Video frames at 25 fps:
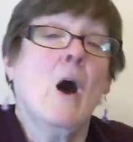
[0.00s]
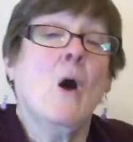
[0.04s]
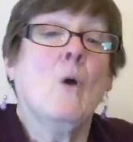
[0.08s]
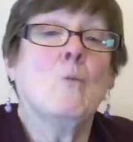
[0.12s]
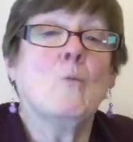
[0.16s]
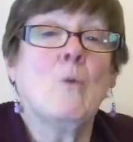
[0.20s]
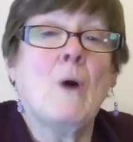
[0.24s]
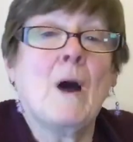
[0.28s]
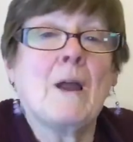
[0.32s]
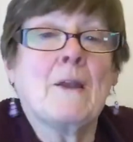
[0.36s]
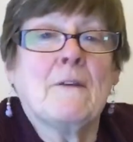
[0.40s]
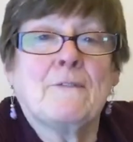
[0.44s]

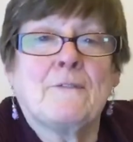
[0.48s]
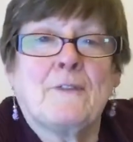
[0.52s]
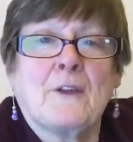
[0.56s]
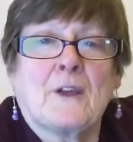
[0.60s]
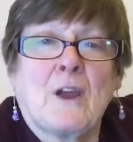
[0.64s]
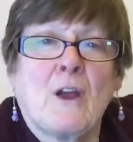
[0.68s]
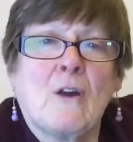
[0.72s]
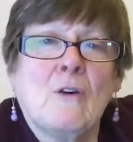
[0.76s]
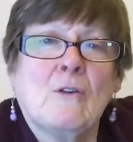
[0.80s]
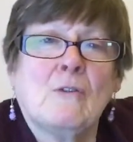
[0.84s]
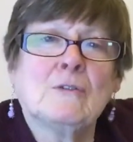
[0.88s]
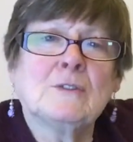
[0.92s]
One of the
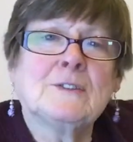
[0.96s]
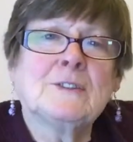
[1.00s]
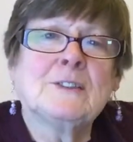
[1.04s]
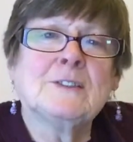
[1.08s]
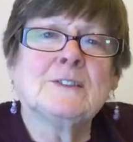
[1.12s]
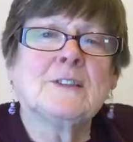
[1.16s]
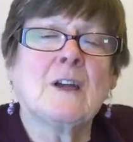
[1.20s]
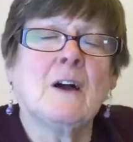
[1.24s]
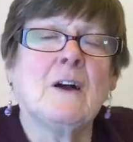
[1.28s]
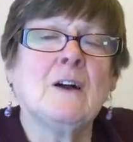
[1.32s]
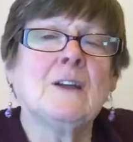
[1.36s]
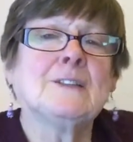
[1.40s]
girls
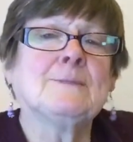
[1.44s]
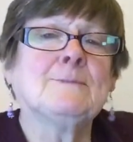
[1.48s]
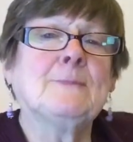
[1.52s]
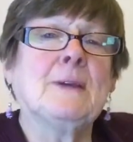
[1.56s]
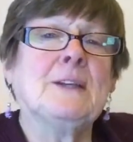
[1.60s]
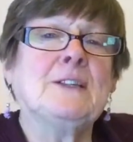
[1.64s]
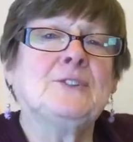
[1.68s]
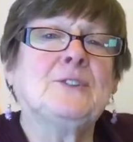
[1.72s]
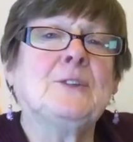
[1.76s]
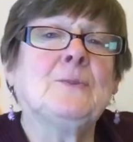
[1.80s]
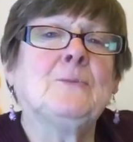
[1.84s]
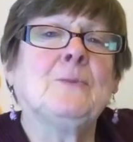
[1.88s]
has asked
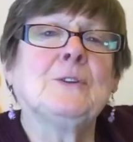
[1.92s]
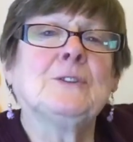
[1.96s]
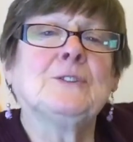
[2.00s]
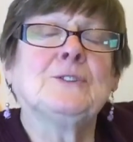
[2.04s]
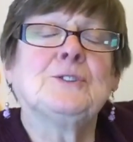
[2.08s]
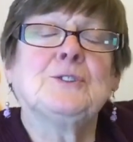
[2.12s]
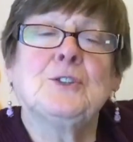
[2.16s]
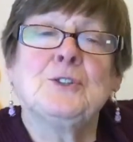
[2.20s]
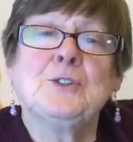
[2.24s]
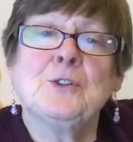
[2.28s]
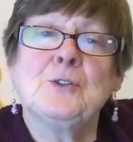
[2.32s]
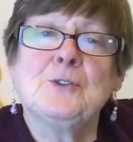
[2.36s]
me, she wants
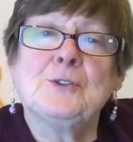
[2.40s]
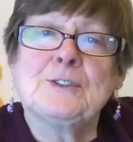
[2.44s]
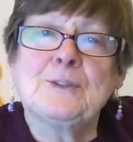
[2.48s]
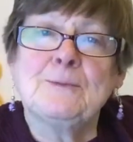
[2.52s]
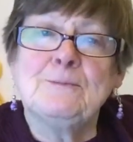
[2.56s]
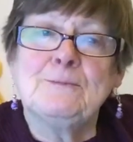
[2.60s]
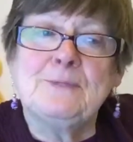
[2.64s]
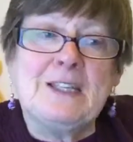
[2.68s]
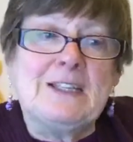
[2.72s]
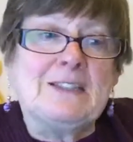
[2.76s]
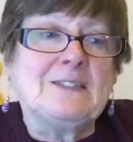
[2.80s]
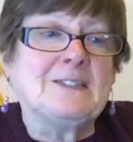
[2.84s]
to do
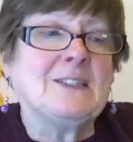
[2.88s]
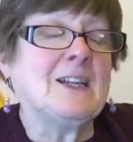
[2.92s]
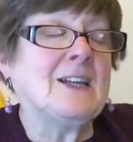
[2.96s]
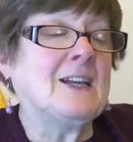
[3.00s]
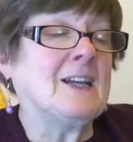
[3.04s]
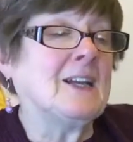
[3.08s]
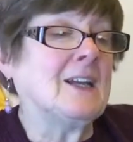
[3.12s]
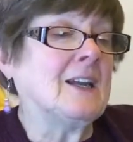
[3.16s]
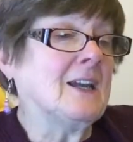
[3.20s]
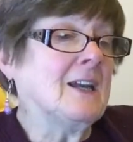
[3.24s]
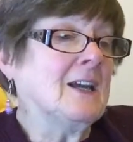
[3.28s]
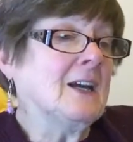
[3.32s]
some
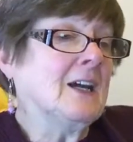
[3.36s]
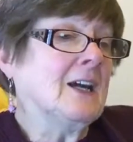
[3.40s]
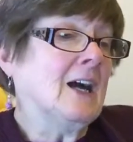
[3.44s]
knitting.